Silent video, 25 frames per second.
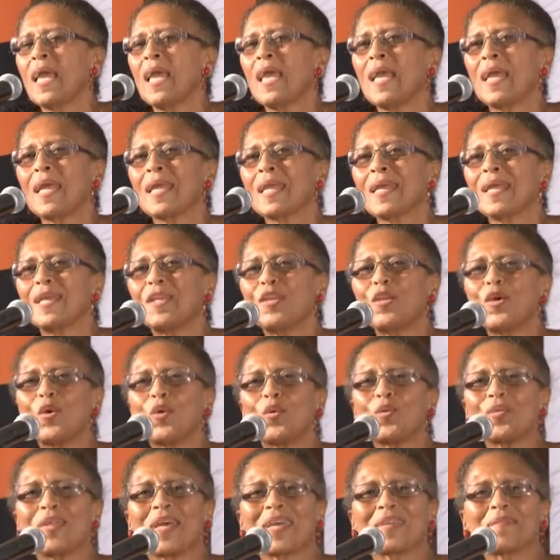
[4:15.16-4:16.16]
And I
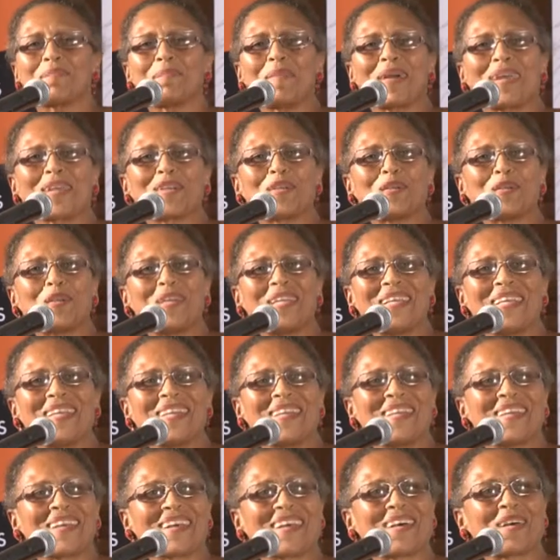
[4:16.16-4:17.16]
know that my
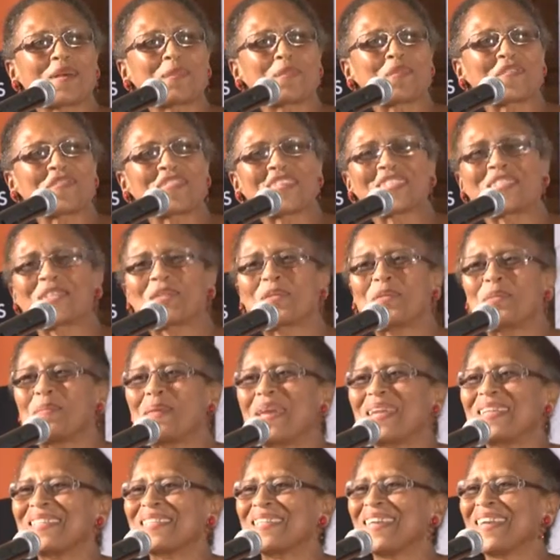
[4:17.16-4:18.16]
colleague, uh, Professor
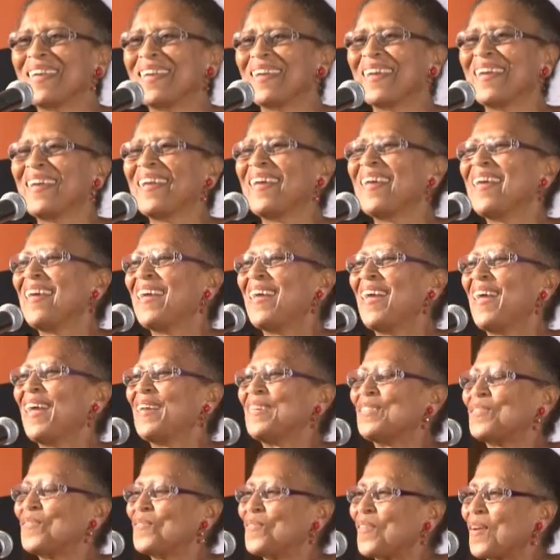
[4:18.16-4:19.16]
Kumete,
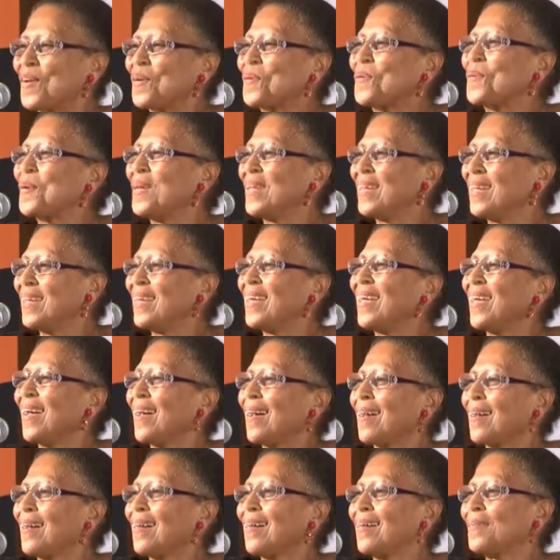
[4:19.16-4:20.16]
is very
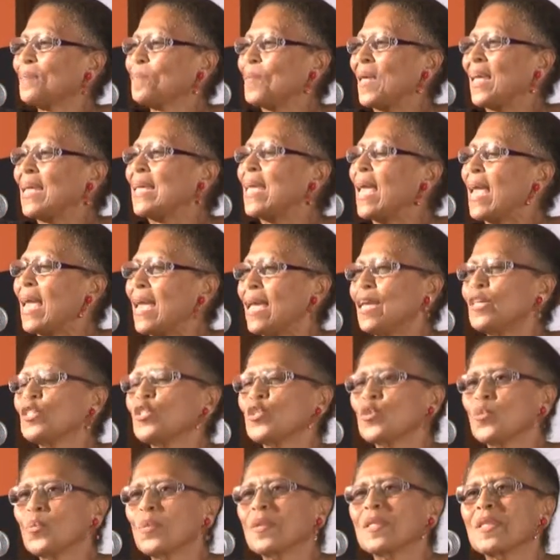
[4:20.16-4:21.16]
um,
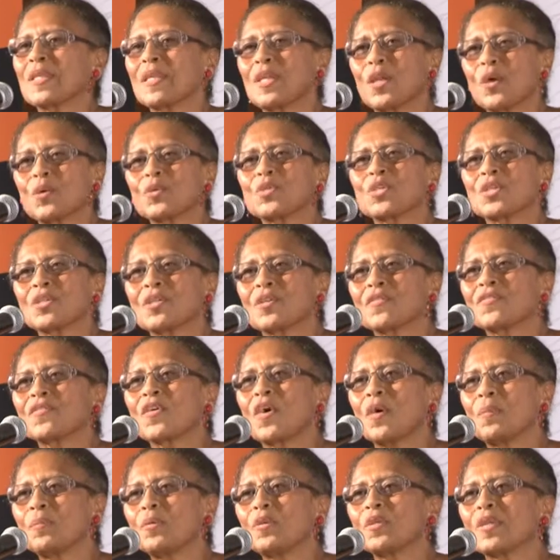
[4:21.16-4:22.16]
engaged with the notion of
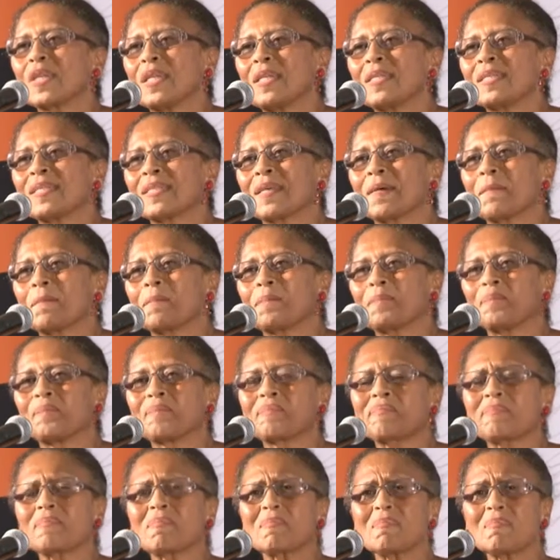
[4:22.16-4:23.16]
communalism.
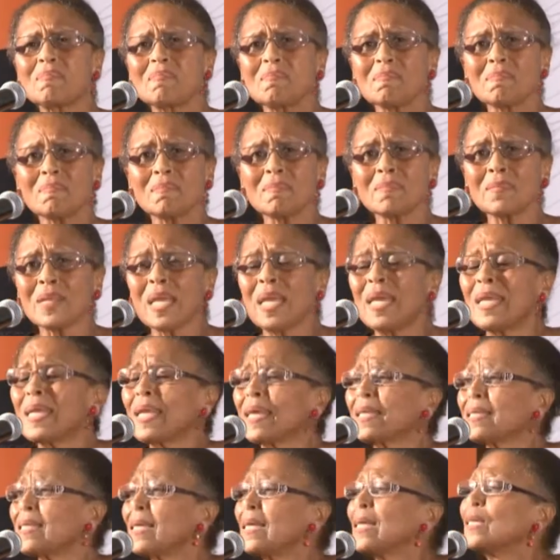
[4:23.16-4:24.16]
And
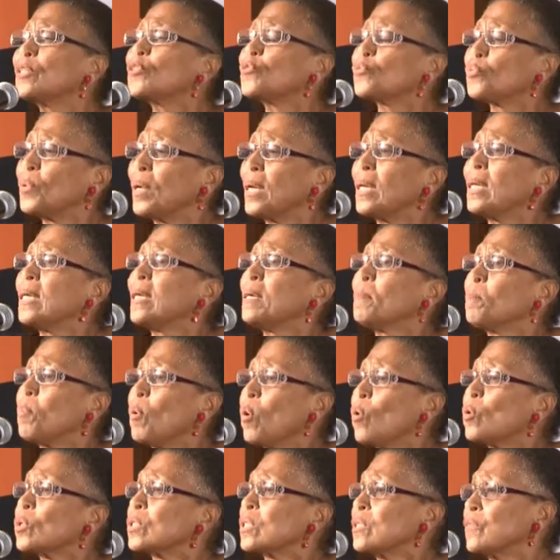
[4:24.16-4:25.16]
I think it's really
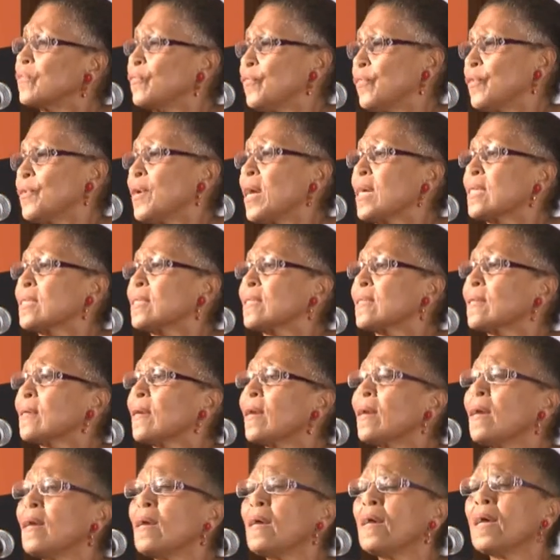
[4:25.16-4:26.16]
important for us
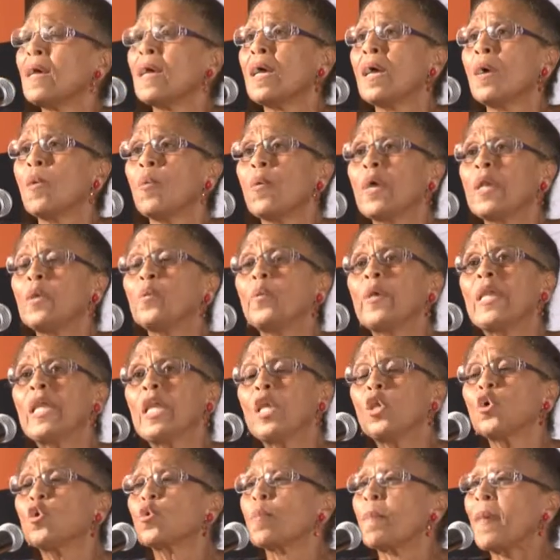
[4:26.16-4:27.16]
when we
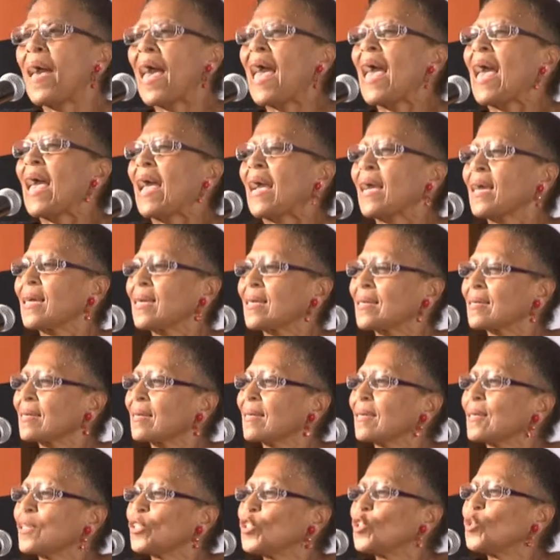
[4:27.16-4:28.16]
look back
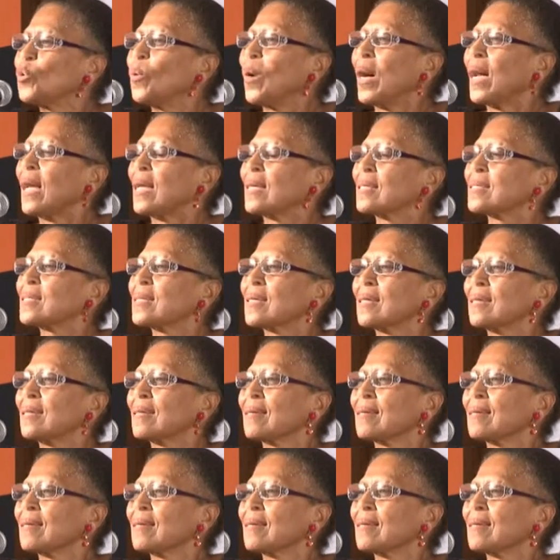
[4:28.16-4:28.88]
to ask